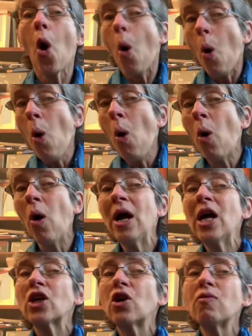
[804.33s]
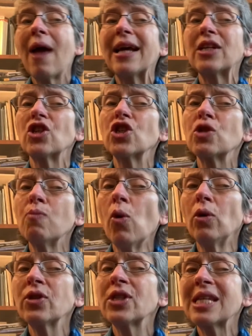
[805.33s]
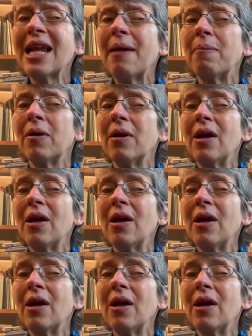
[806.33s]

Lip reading: or correct a small slip.